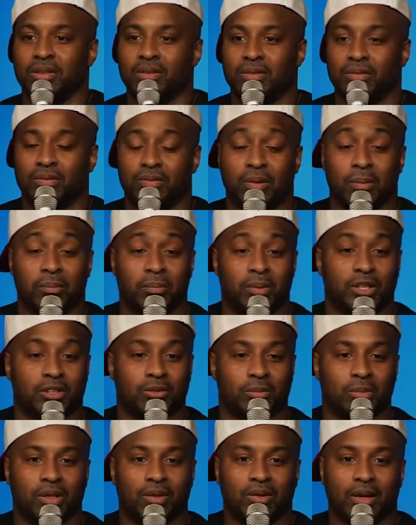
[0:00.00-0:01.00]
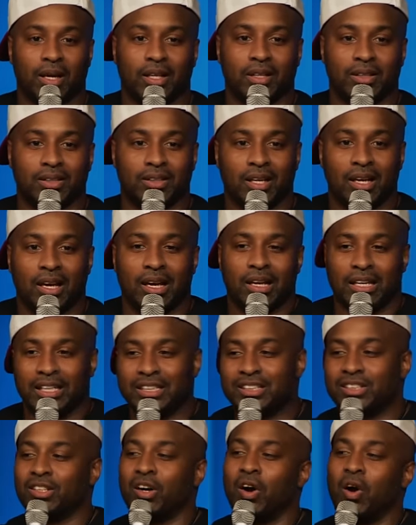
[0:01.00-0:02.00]
from Richmond, right? He, this
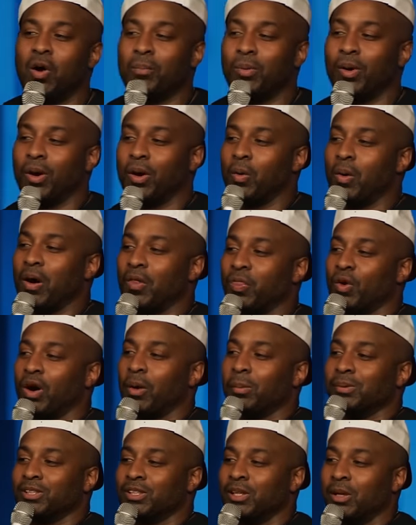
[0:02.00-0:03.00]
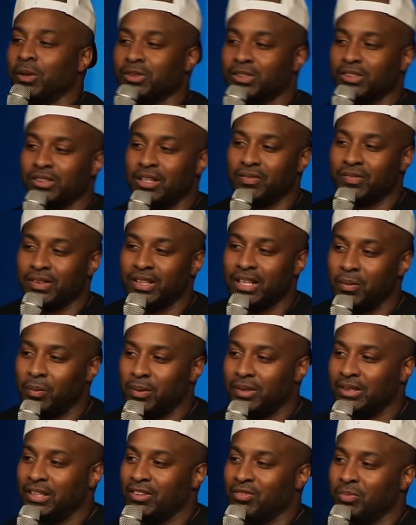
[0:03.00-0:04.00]
is a homeboy who I thought was close enough that he would
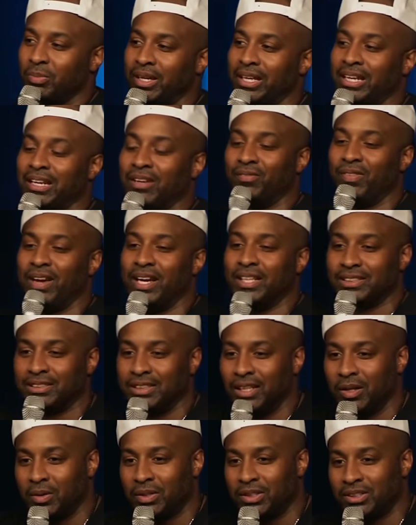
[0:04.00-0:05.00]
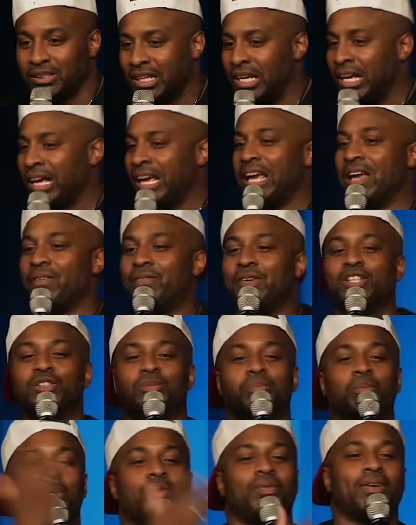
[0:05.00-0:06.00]
give me an advance notice if he's
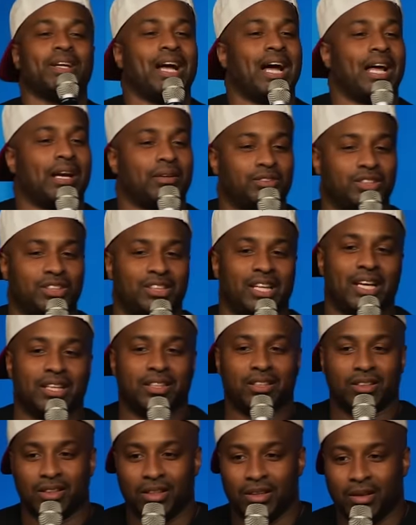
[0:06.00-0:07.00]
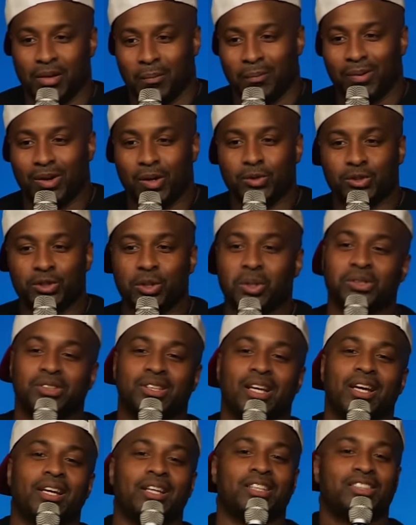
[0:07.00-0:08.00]
moving out of state. But on
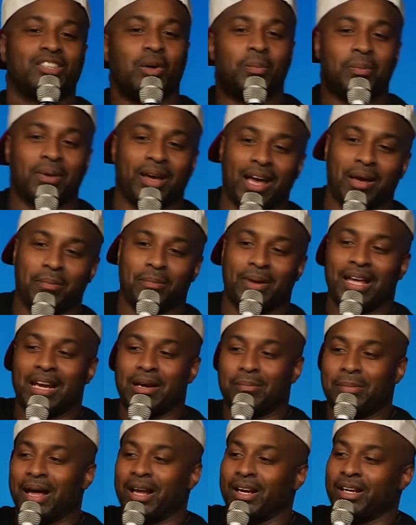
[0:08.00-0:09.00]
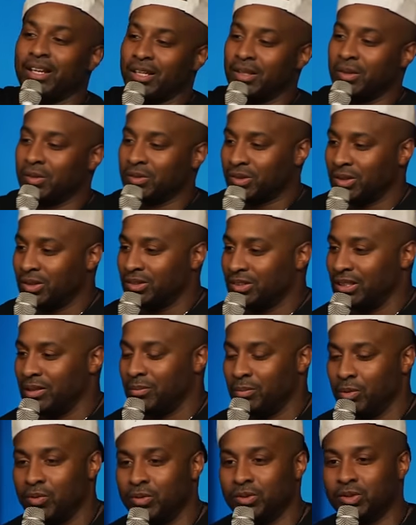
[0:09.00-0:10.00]
Tuesday, he told me, hey man, I'm out of here on Thursday, I'm
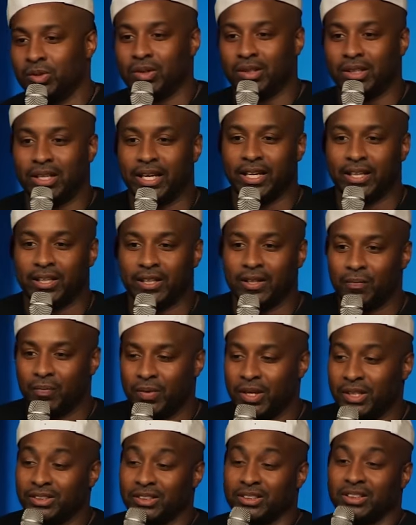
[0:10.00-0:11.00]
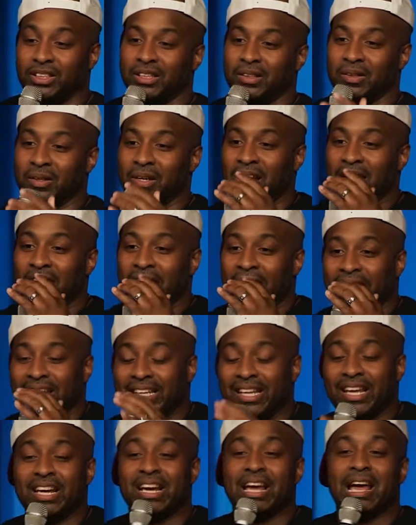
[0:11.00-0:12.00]
moving to Atlanta. Here's the deal
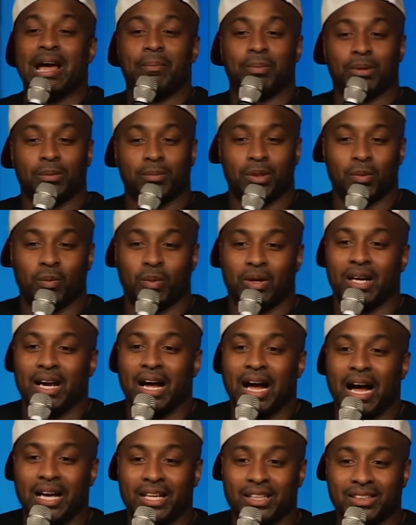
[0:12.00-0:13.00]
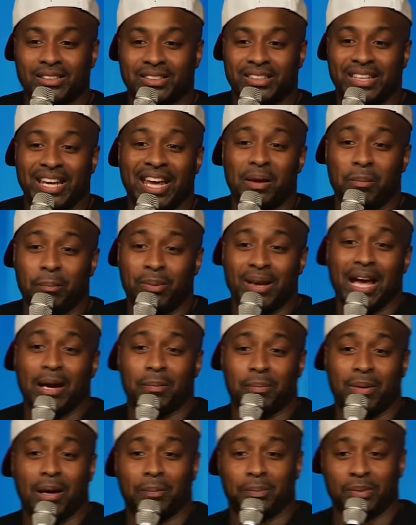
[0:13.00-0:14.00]
Atlanta happened to be one of the highest gay, black
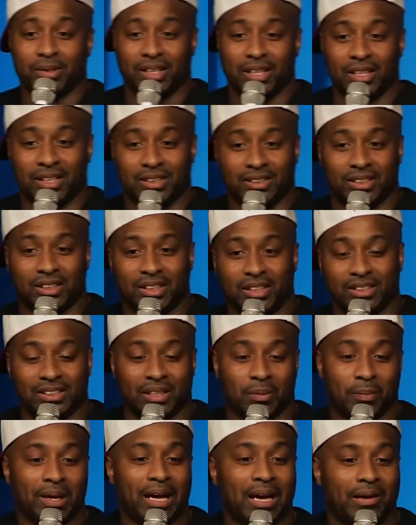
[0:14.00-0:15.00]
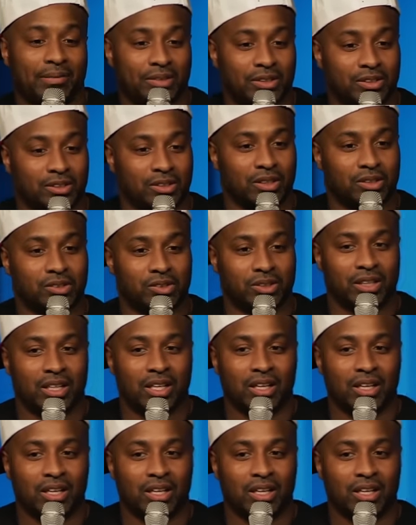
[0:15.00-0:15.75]
populated cities that we have in this country.